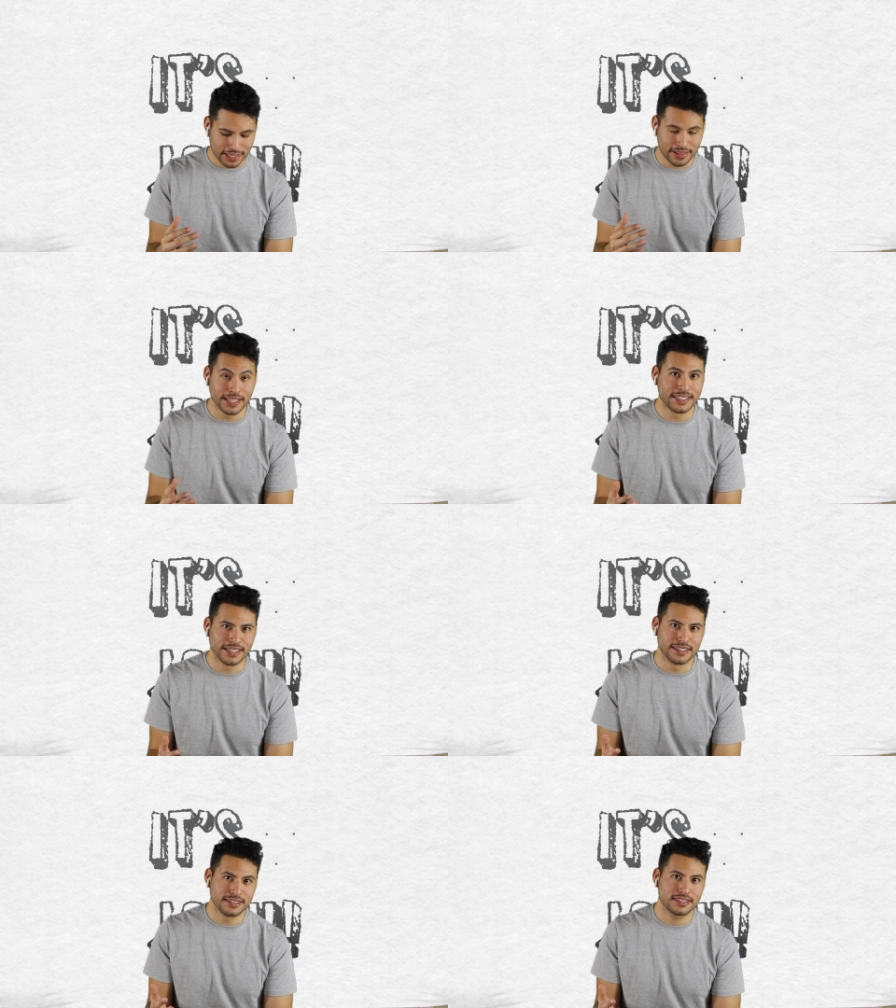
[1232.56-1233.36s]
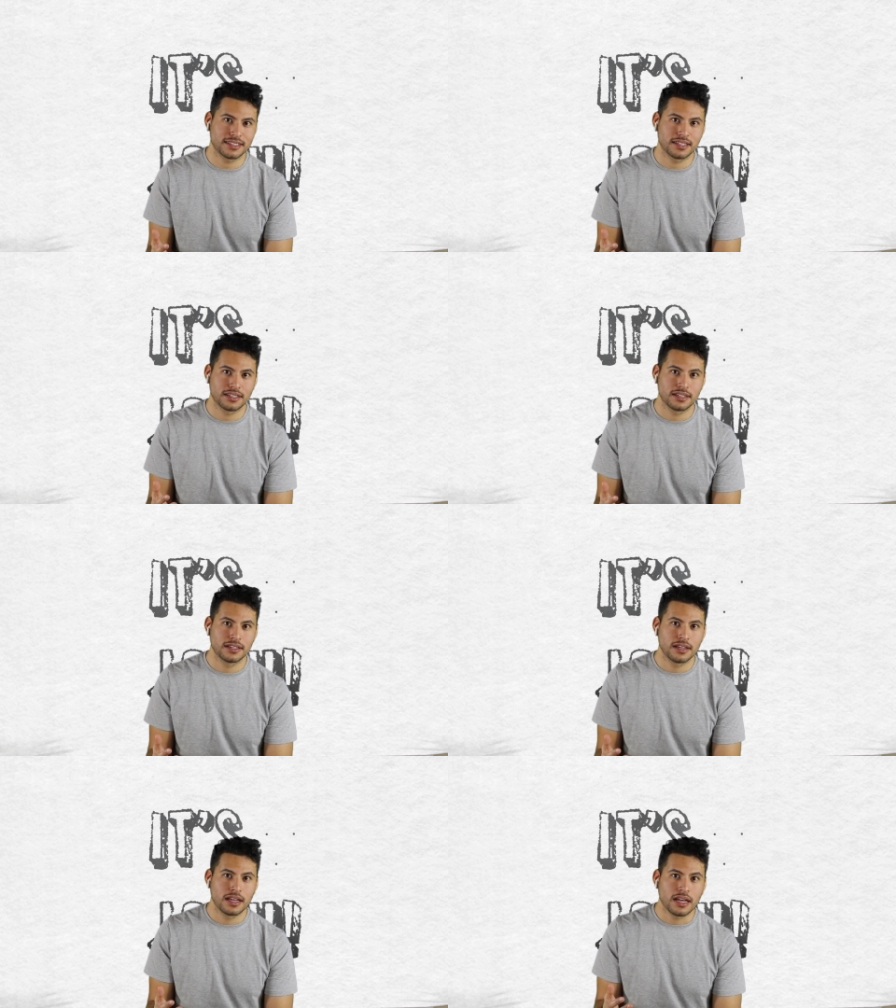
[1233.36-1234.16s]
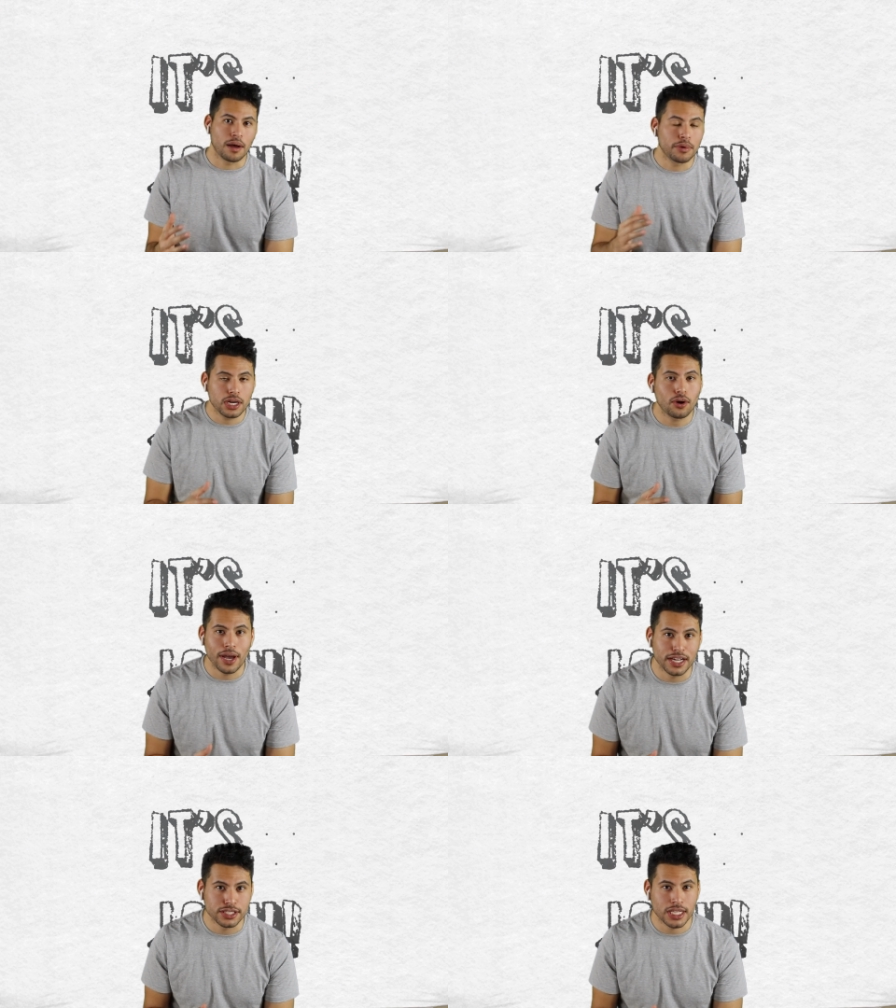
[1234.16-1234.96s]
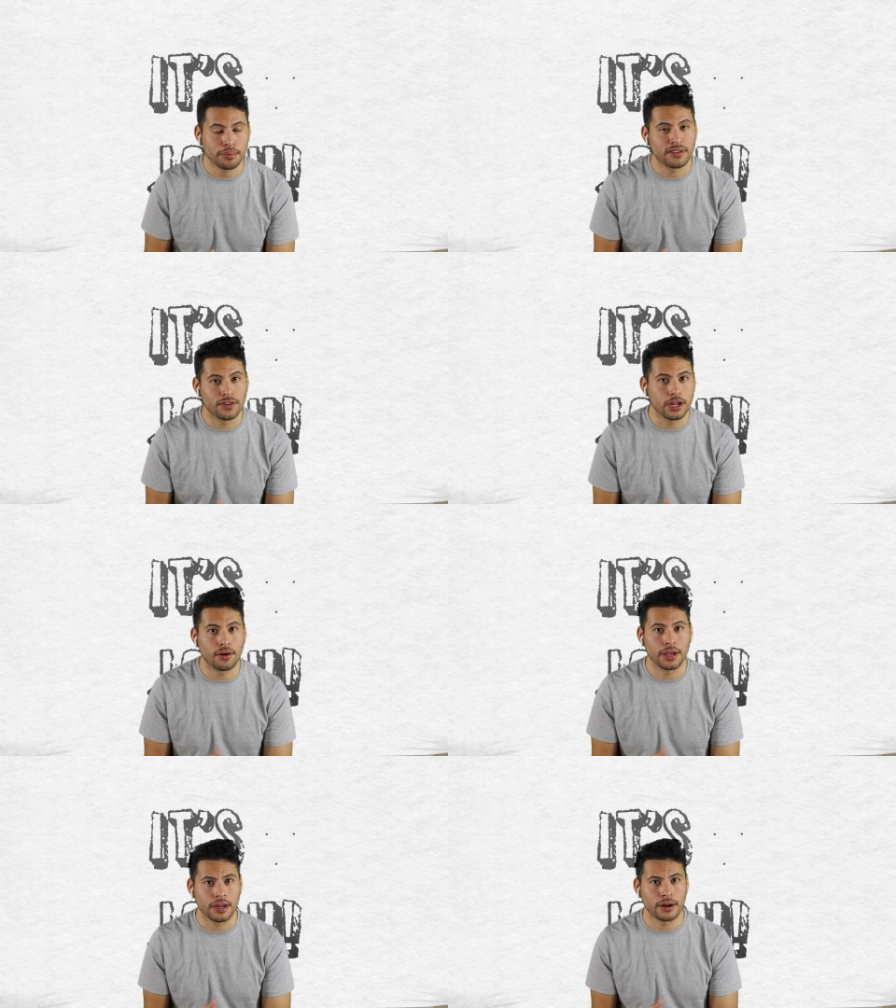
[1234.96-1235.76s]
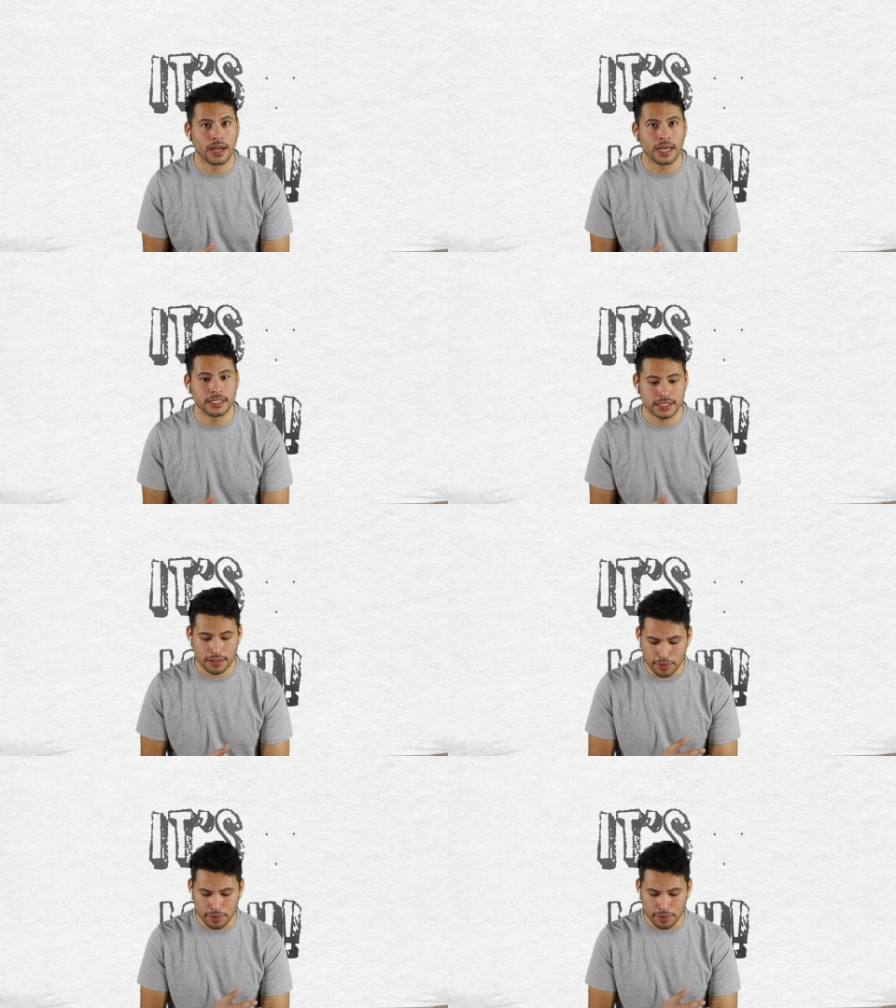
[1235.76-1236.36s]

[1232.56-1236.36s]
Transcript: they didn't. I'm gonna go ahead and stop the video here, guys,